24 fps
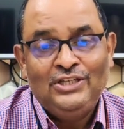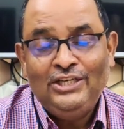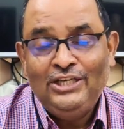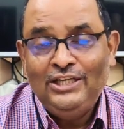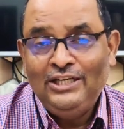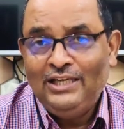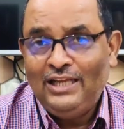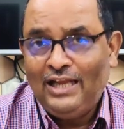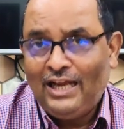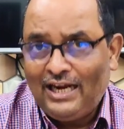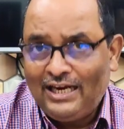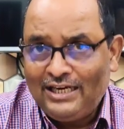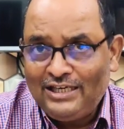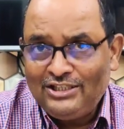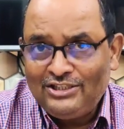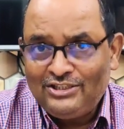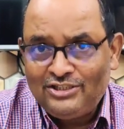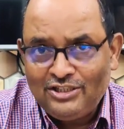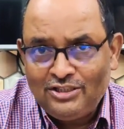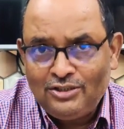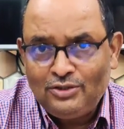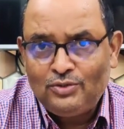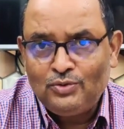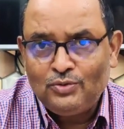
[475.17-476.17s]
In
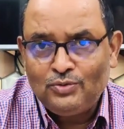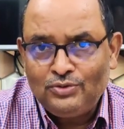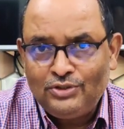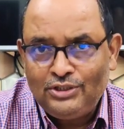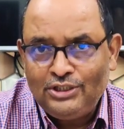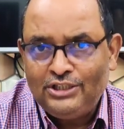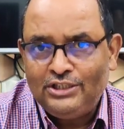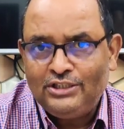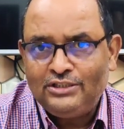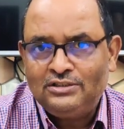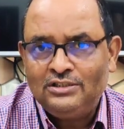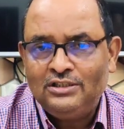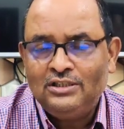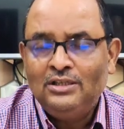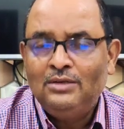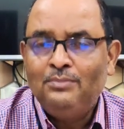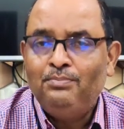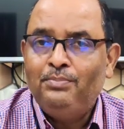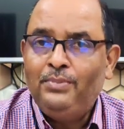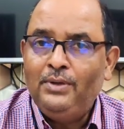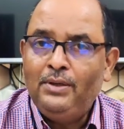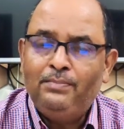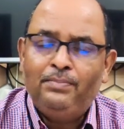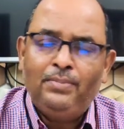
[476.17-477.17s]
addition to these,
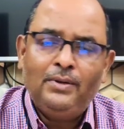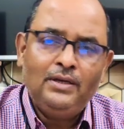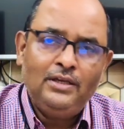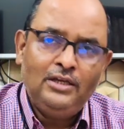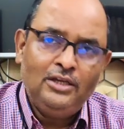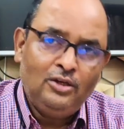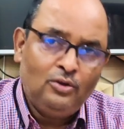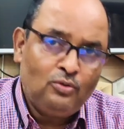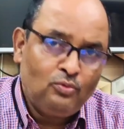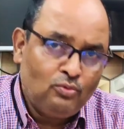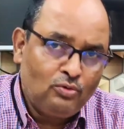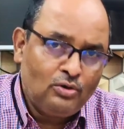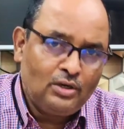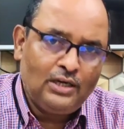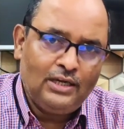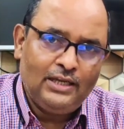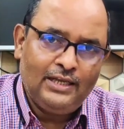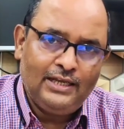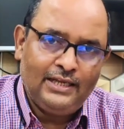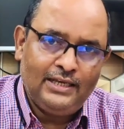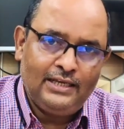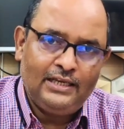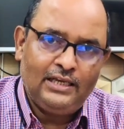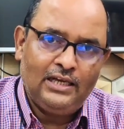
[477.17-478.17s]
people in rural
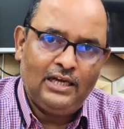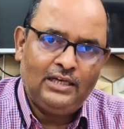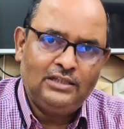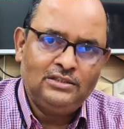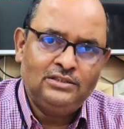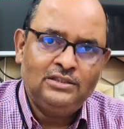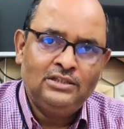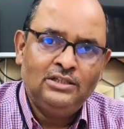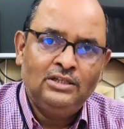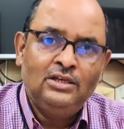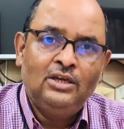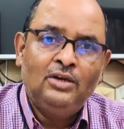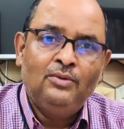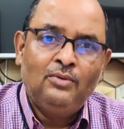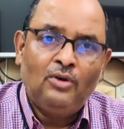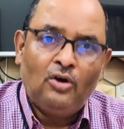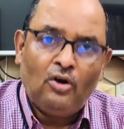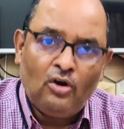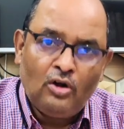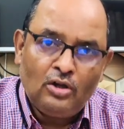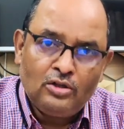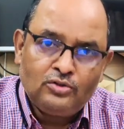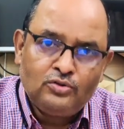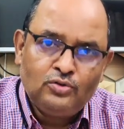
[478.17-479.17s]
areas
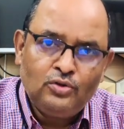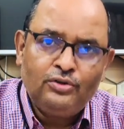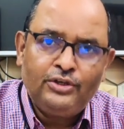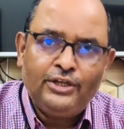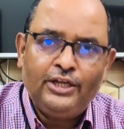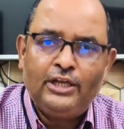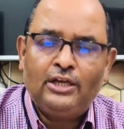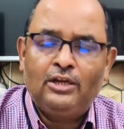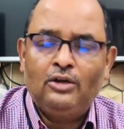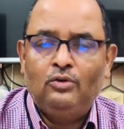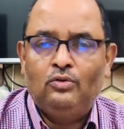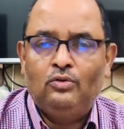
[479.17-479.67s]
also take